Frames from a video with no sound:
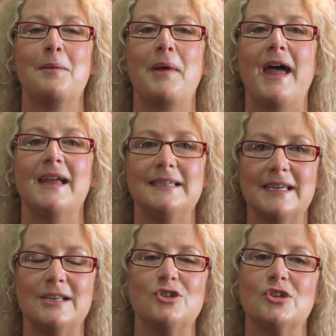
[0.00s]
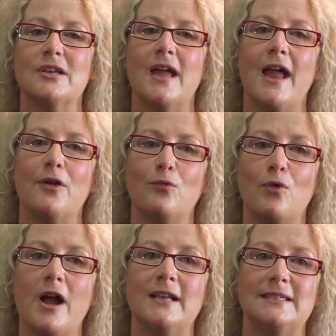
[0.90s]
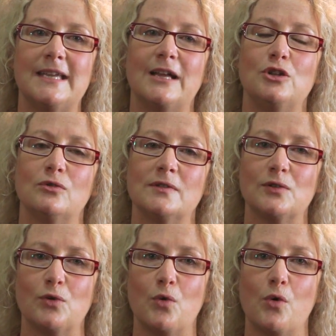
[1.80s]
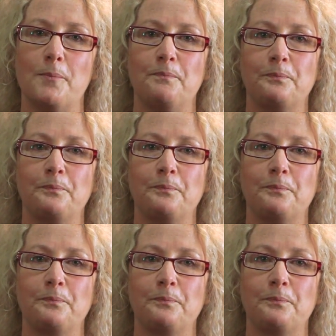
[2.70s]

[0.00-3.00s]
Pay attention and write down your score.